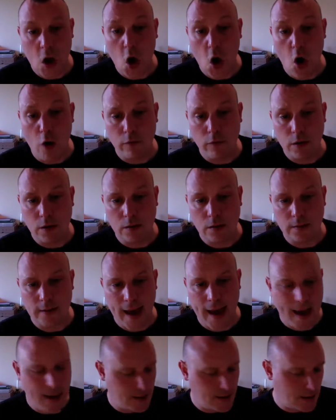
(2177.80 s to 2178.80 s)
Oracle
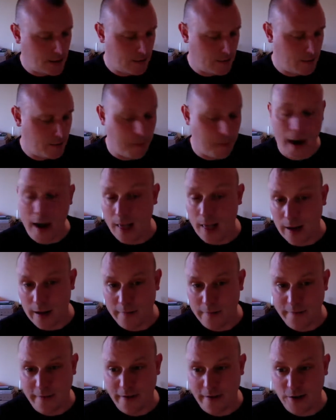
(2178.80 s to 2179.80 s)
deck by
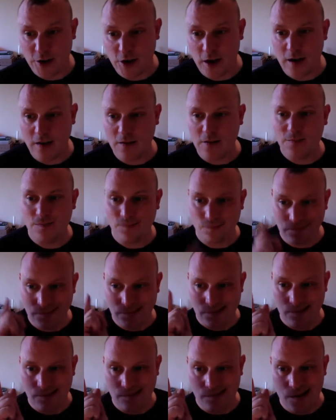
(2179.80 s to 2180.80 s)
Alana Fairchild.
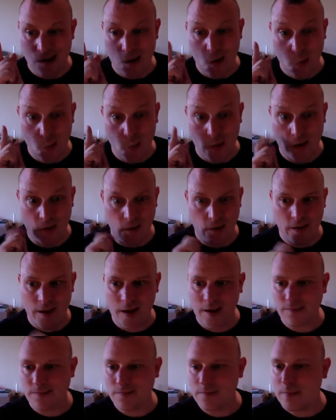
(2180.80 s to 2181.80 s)
We got
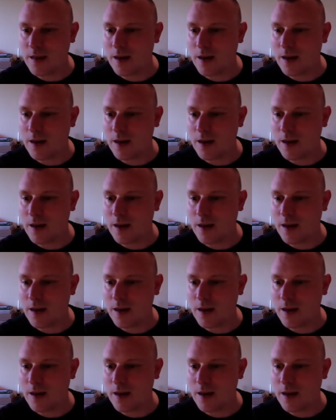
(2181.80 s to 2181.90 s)
that.